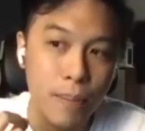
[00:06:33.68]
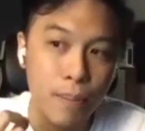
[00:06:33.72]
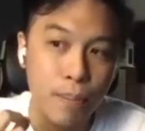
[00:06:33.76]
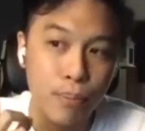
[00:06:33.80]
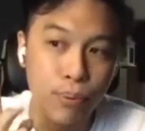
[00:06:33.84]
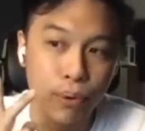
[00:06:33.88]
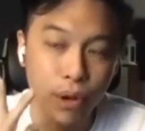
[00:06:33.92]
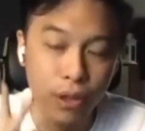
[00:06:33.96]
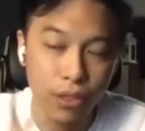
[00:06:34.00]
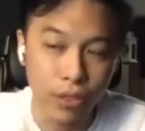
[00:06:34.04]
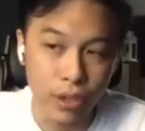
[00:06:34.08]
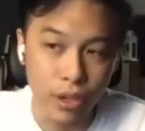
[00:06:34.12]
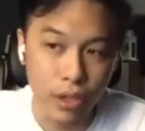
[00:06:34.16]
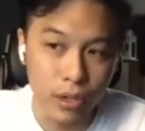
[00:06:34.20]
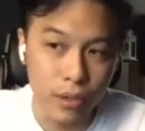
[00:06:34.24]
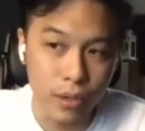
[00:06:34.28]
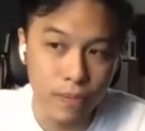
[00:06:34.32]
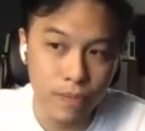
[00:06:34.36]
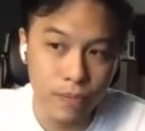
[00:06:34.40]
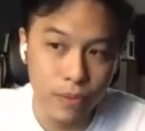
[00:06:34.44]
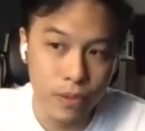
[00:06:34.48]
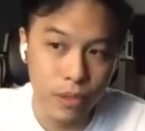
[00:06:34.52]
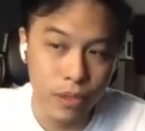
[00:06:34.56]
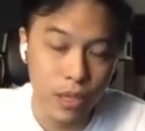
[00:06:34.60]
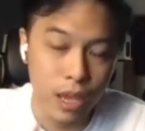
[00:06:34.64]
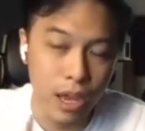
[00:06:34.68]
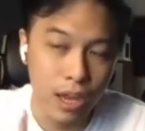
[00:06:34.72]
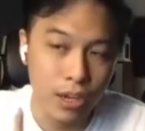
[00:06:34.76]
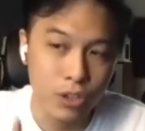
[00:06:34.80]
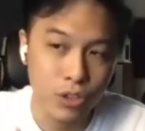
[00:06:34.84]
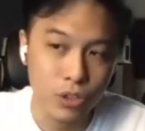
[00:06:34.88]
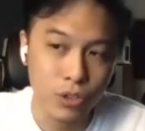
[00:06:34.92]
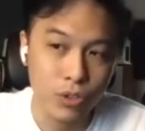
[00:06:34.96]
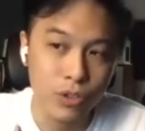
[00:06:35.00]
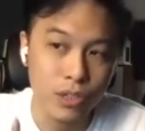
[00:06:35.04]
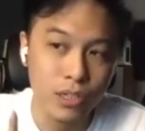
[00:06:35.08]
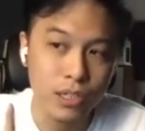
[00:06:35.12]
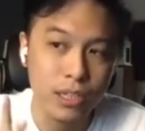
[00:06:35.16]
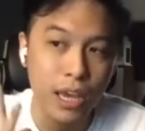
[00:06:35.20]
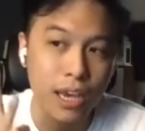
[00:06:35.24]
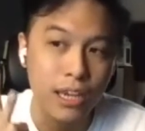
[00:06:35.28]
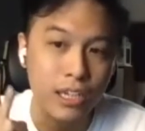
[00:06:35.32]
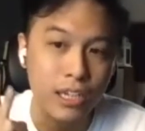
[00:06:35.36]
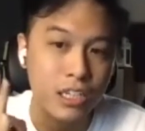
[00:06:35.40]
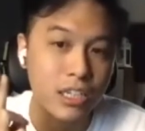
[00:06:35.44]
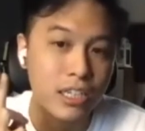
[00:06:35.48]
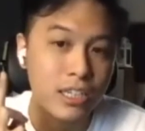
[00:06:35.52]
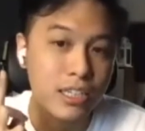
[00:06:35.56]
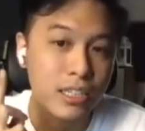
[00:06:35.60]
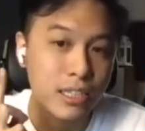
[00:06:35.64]
brother Nacho is
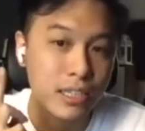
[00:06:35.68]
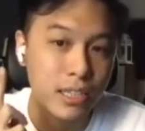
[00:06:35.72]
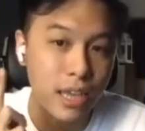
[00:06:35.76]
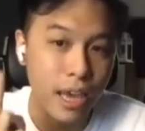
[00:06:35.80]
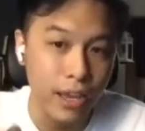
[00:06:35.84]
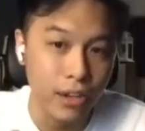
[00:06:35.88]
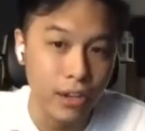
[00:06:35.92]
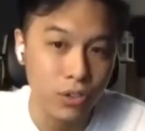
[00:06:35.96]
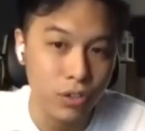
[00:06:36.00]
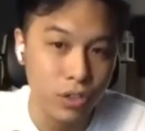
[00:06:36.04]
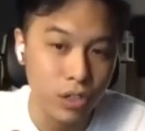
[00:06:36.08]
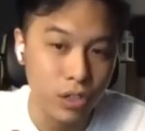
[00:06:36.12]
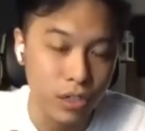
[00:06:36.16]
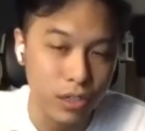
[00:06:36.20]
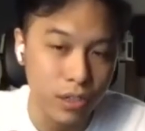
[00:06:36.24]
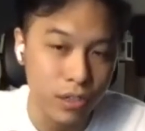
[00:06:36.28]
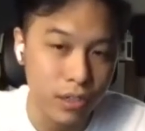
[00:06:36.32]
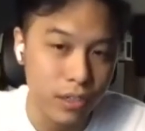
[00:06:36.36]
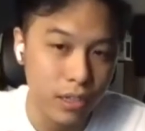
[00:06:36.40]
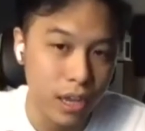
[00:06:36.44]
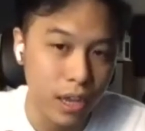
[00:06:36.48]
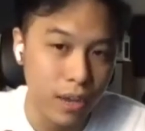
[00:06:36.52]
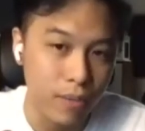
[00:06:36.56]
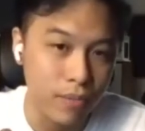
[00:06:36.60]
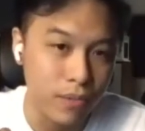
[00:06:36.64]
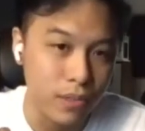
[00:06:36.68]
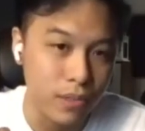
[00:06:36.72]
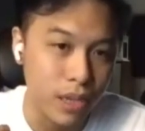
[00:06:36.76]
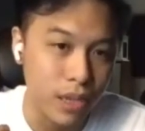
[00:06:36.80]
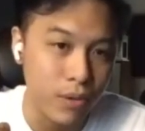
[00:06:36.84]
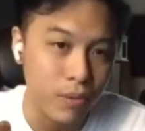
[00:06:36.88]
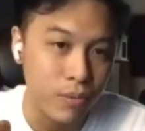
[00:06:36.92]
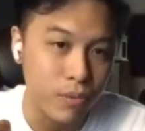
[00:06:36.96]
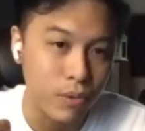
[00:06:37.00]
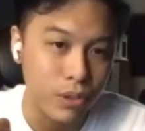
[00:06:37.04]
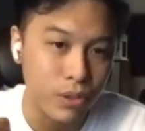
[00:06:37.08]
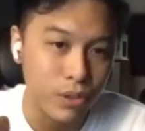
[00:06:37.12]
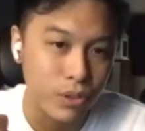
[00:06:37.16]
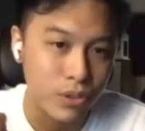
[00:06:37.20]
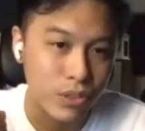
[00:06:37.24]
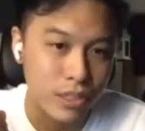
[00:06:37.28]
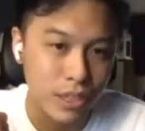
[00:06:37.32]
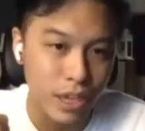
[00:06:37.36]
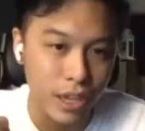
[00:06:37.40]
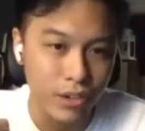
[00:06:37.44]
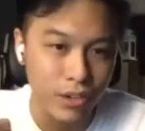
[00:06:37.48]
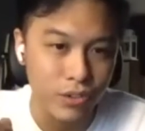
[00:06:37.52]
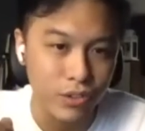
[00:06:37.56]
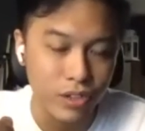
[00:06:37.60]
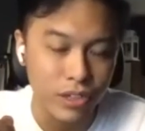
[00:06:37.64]
actually Sandra, Sam Willow
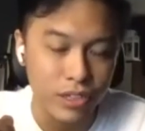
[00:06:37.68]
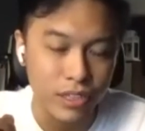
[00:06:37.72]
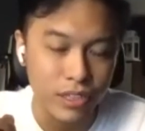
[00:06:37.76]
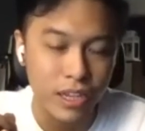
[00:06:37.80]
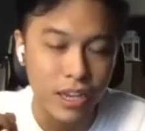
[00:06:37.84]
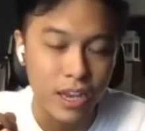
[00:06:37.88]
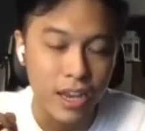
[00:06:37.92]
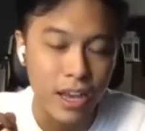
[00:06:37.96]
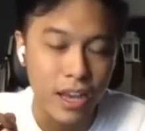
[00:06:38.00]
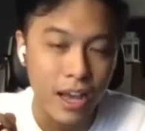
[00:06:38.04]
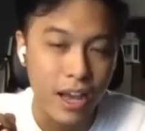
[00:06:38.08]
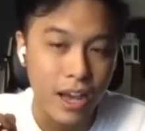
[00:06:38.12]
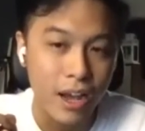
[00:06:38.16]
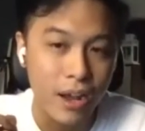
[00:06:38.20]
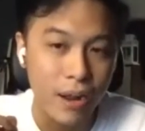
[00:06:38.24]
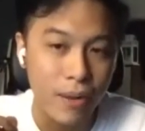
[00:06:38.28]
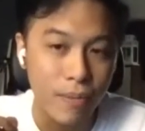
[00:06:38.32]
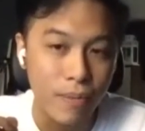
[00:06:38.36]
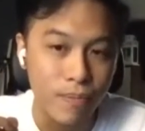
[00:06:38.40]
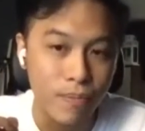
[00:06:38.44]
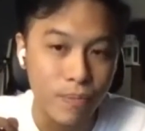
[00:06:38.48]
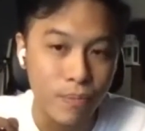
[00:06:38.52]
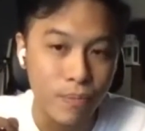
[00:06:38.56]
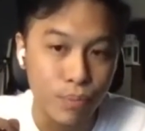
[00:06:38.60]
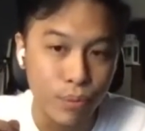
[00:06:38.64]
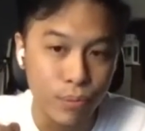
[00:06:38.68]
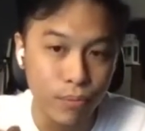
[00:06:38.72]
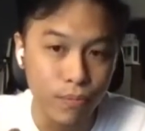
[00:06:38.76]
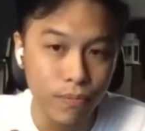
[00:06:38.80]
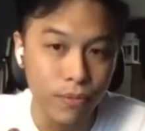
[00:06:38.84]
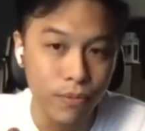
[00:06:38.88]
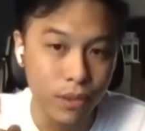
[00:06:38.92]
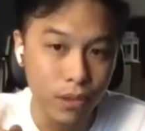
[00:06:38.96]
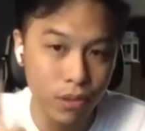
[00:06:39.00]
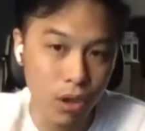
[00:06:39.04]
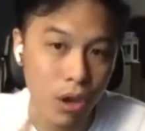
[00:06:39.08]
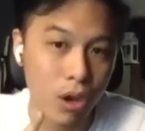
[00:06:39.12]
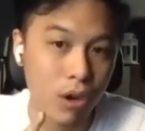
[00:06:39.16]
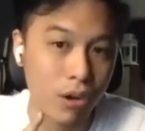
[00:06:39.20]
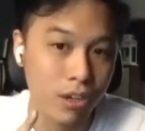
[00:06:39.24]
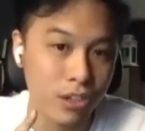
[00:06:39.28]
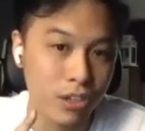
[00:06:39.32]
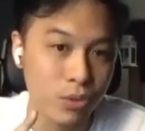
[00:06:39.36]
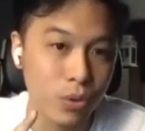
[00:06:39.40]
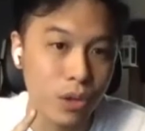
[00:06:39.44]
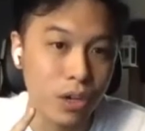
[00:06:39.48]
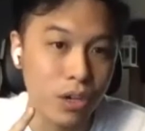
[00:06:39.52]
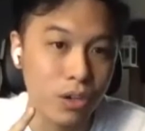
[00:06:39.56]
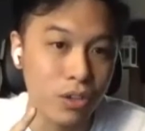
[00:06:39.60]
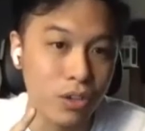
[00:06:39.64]
Sandra's dog
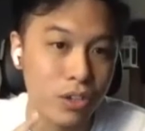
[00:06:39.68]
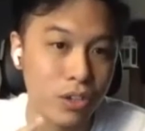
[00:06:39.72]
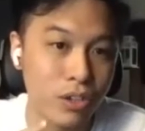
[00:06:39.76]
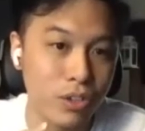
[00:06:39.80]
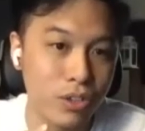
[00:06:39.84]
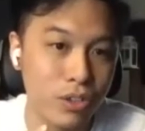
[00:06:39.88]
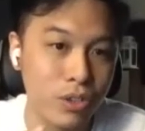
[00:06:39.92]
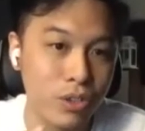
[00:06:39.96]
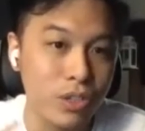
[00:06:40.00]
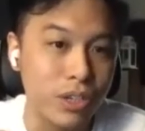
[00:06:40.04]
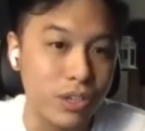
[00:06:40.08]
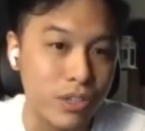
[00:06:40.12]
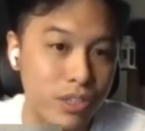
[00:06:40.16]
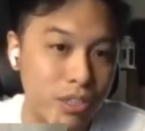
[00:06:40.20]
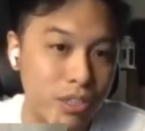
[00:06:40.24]
as well. So they're